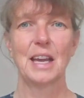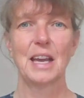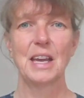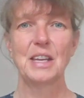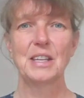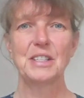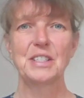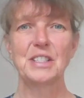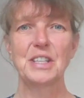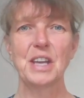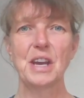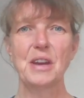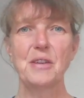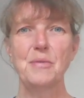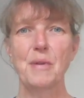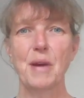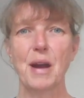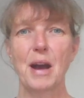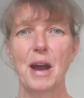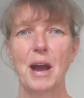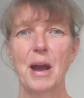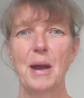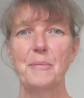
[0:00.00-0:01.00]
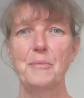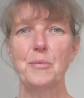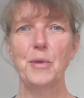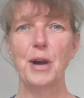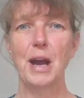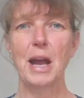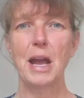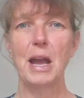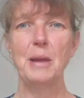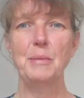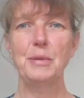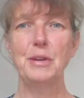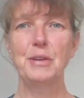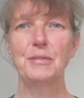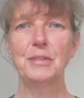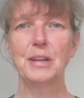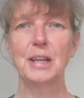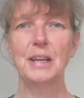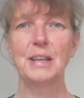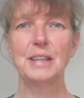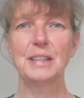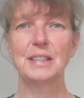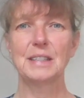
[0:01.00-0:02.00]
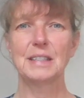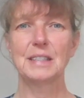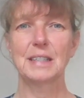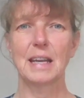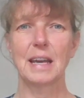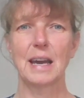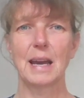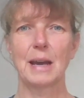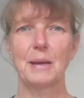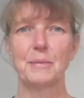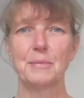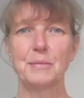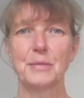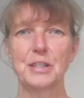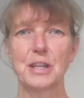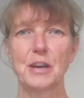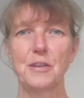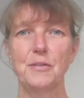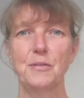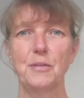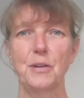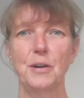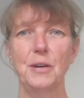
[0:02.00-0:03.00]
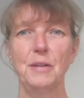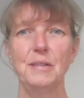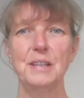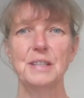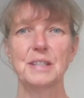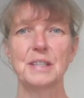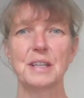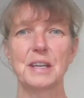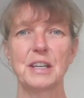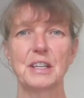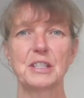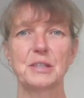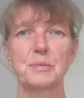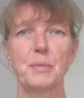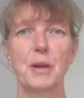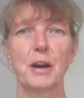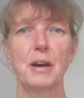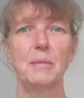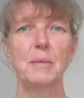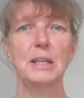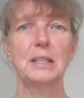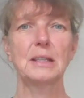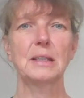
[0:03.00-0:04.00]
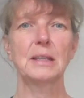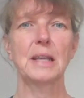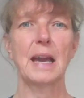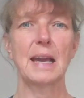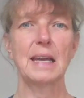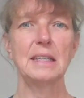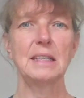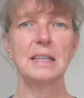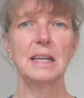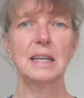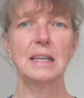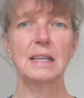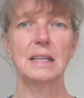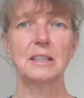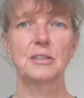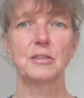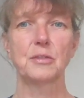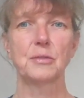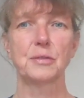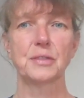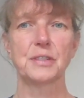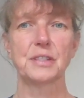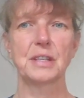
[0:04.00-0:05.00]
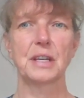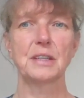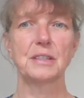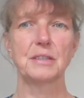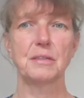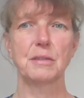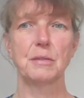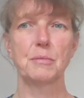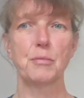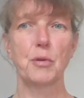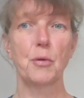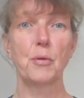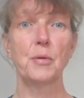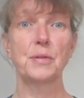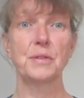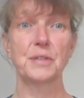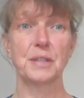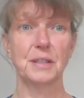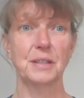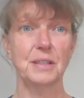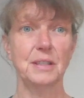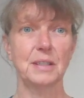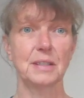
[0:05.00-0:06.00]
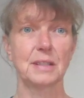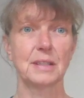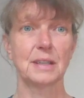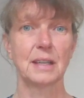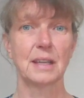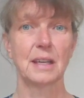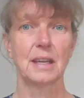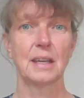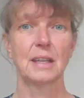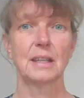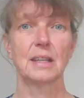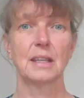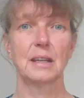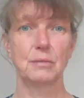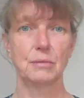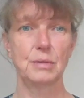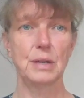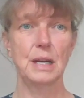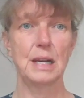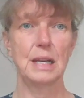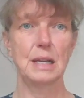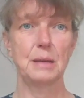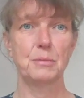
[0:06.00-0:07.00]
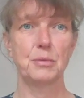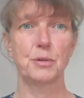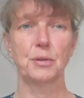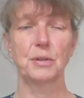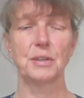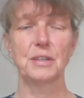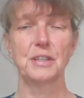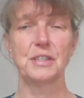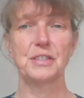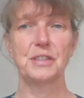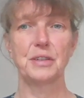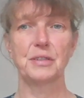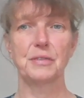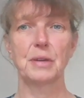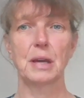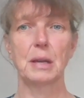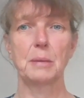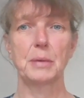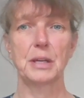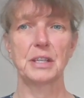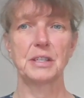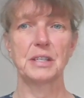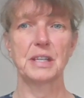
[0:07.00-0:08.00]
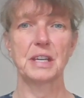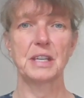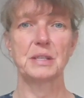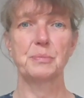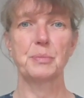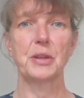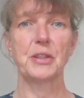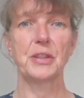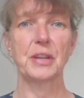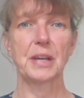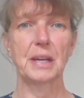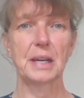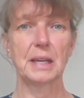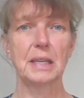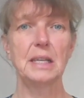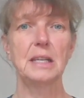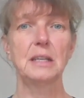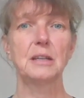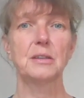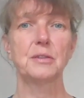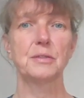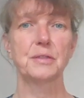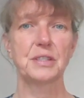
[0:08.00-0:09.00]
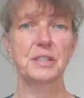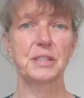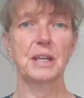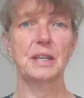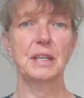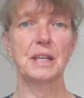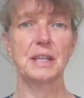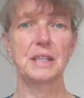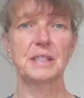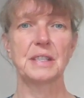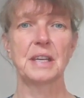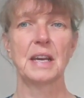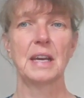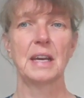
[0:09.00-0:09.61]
So what I hope you've learnt so far is that experimental and analytical studies are important. They're really important as you're developing a test, but the clinical studies